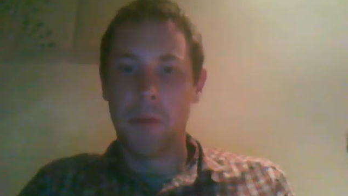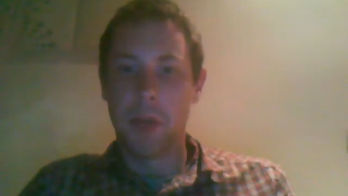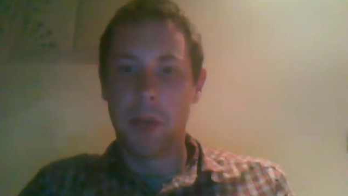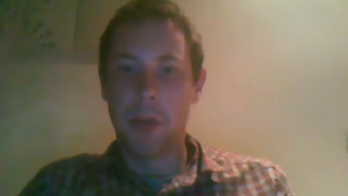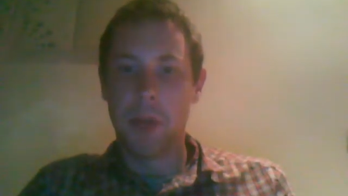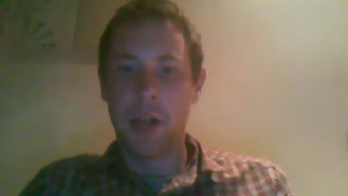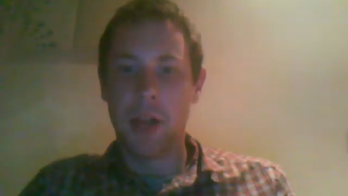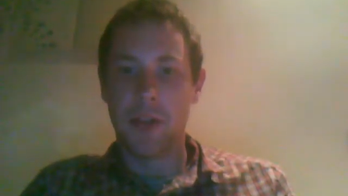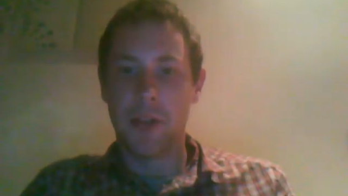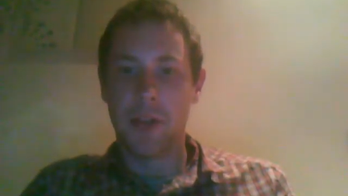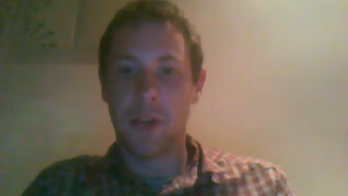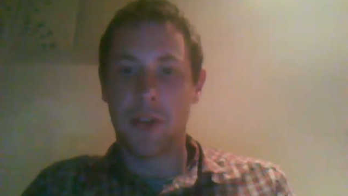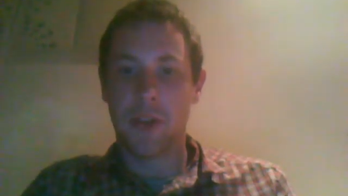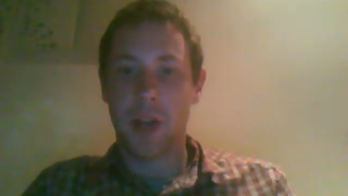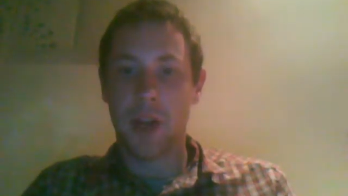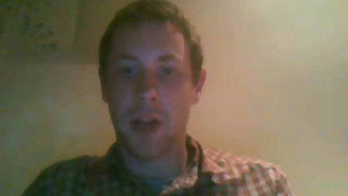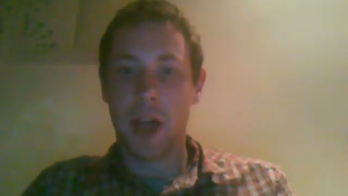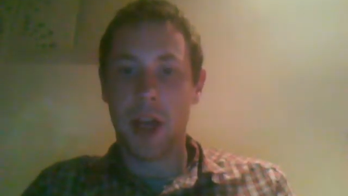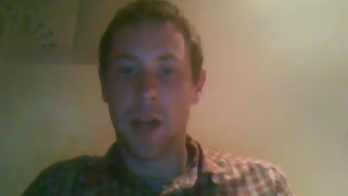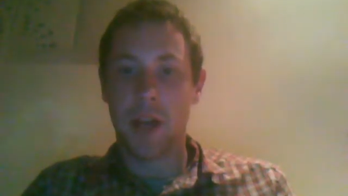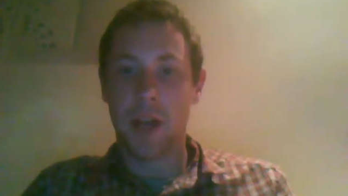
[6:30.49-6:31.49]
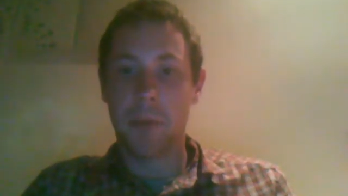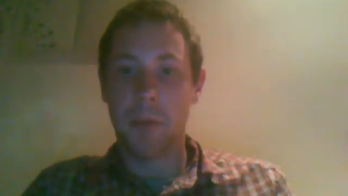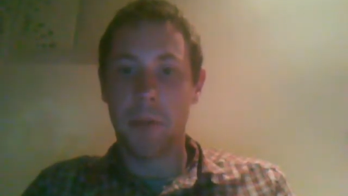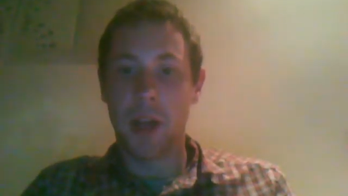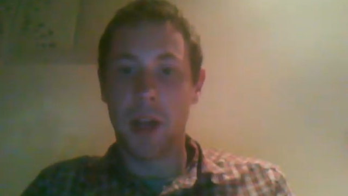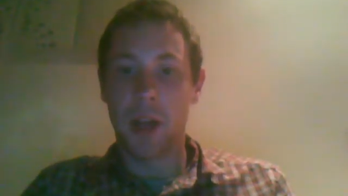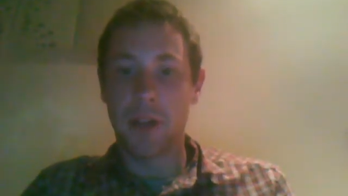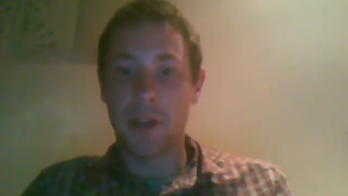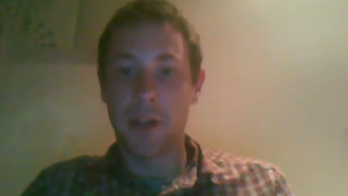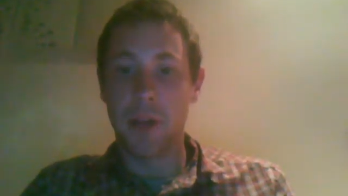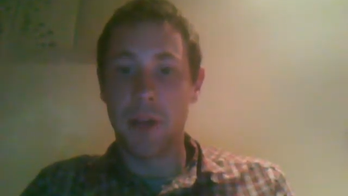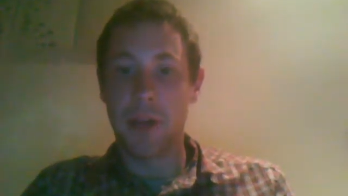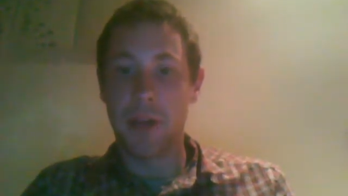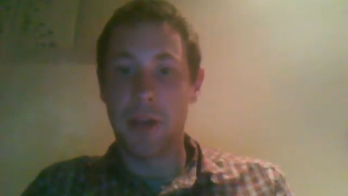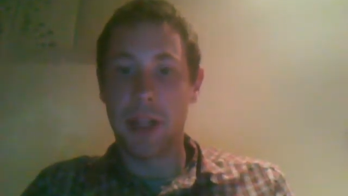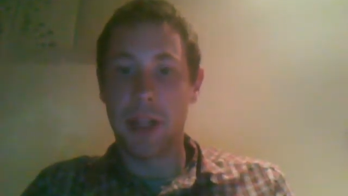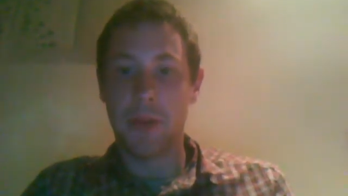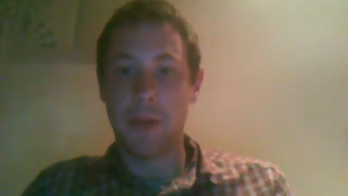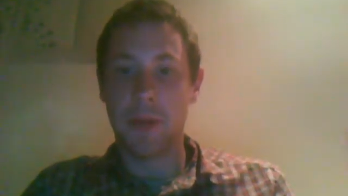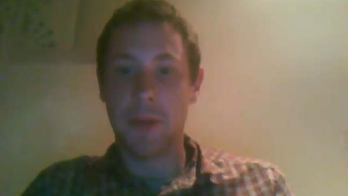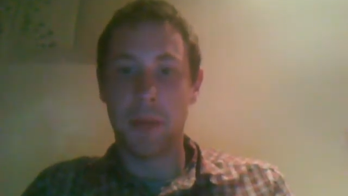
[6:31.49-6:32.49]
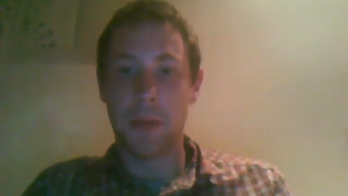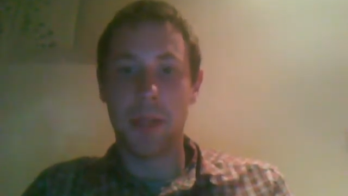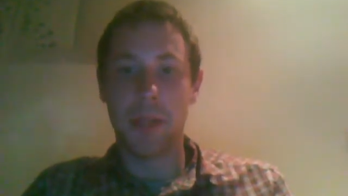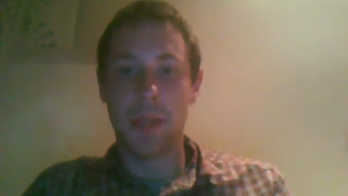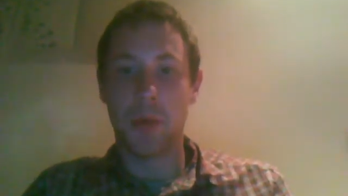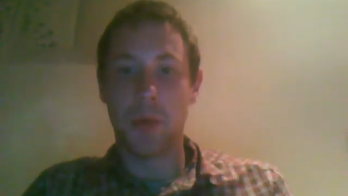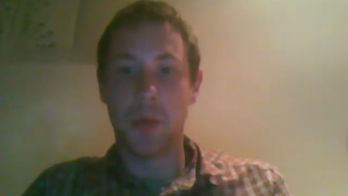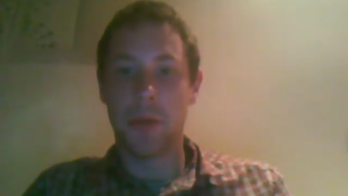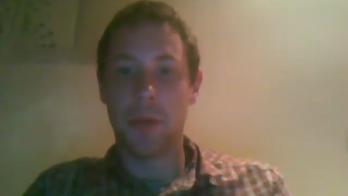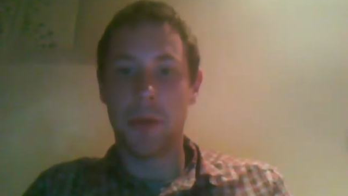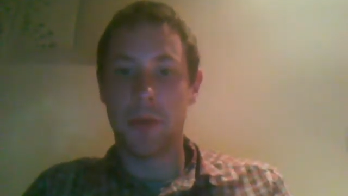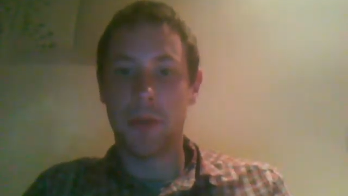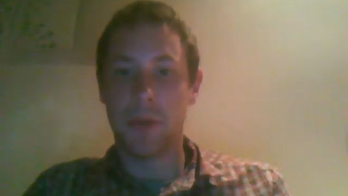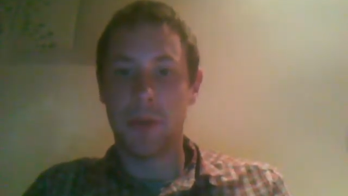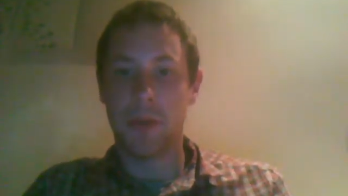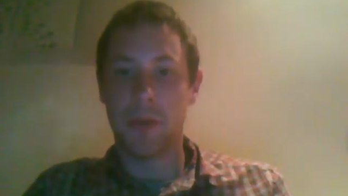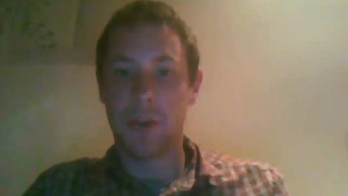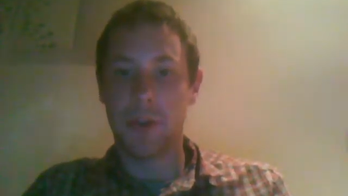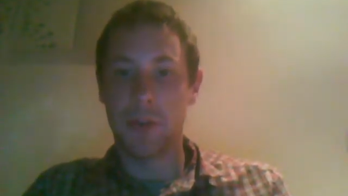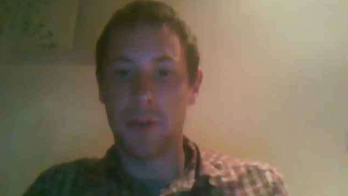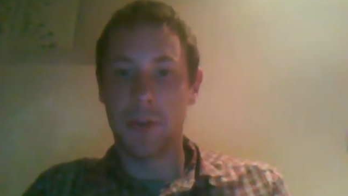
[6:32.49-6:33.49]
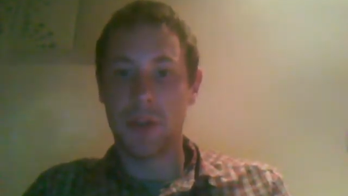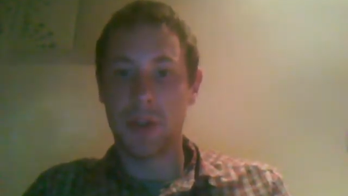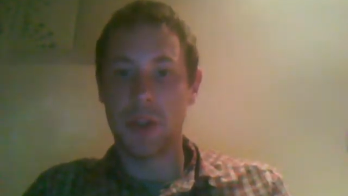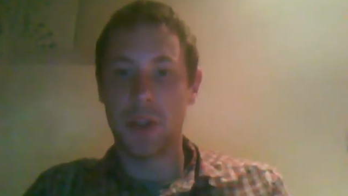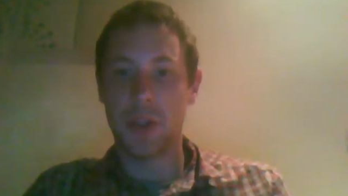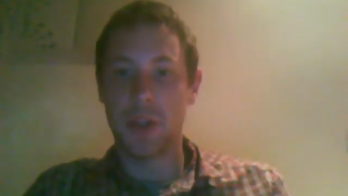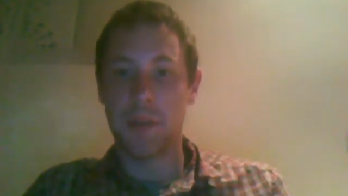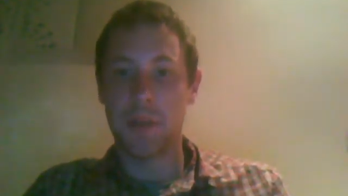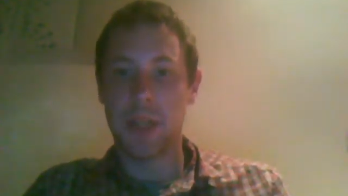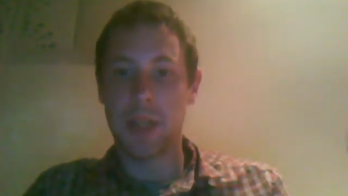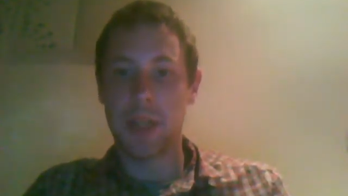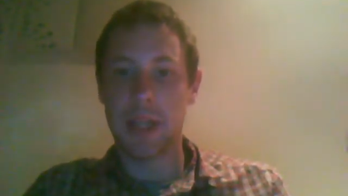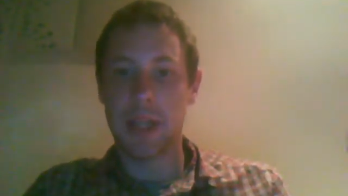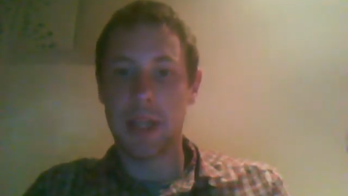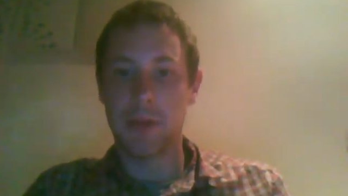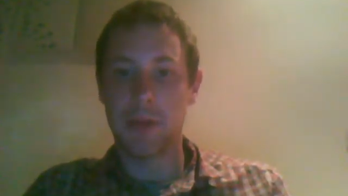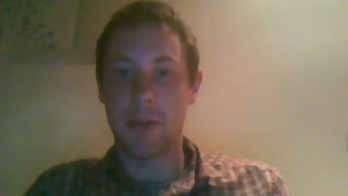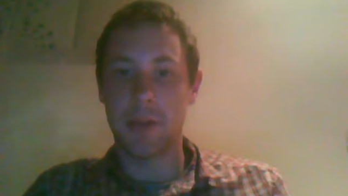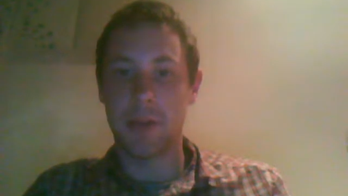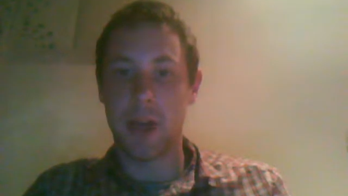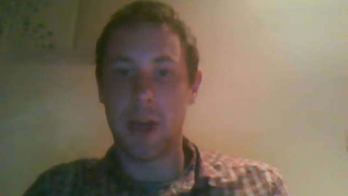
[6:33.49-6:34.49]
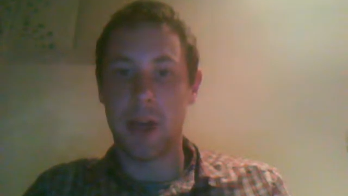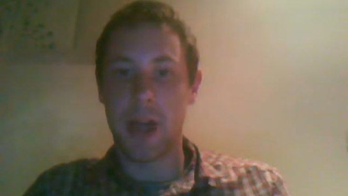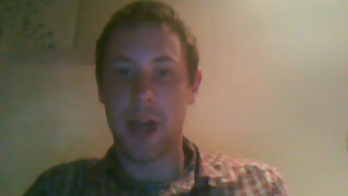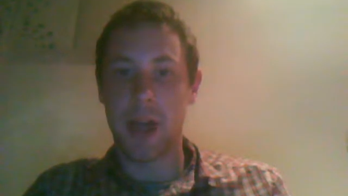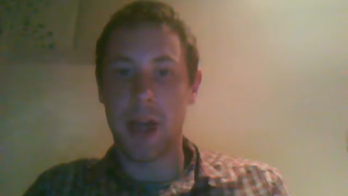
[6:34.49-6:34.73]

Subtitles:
But I do think that people with autism should be given